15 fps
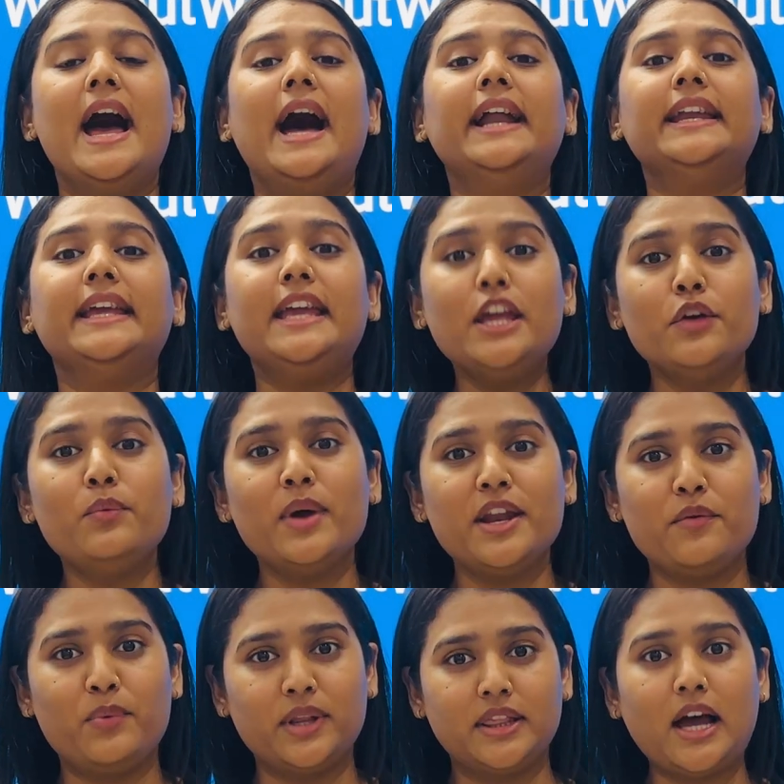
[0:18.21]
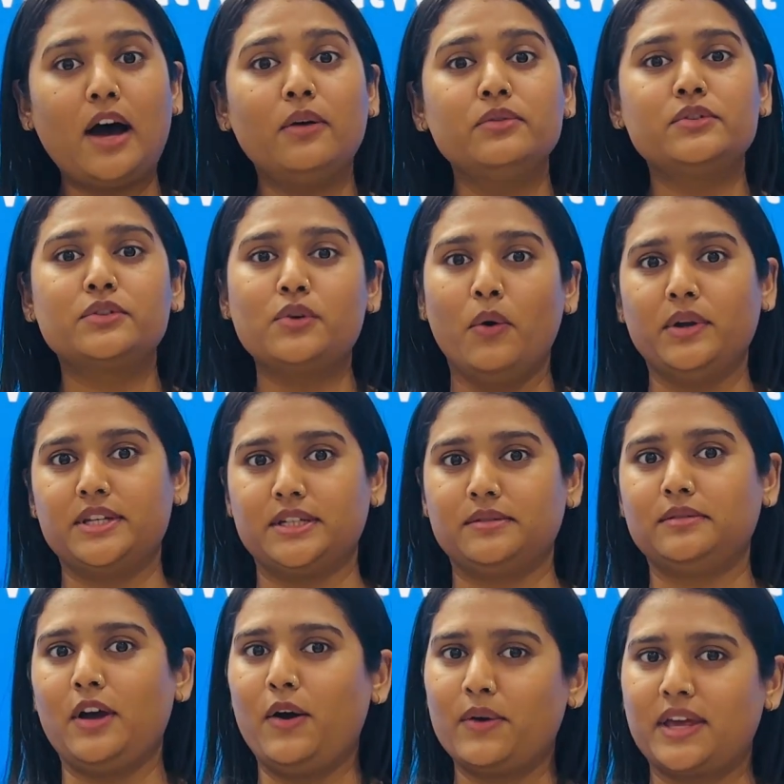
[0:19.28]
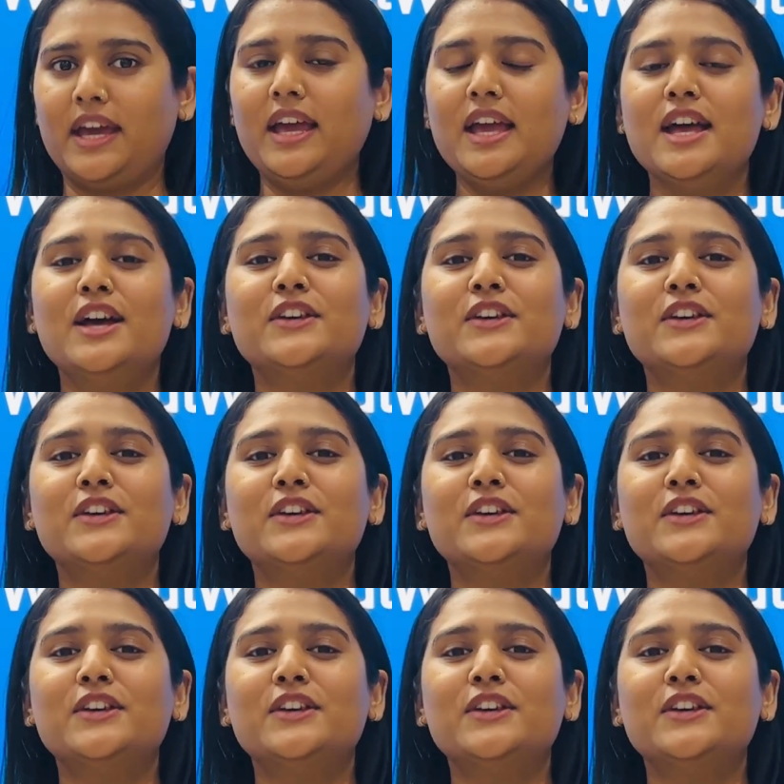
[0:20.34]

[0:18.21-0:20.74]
and even without coding. Okay.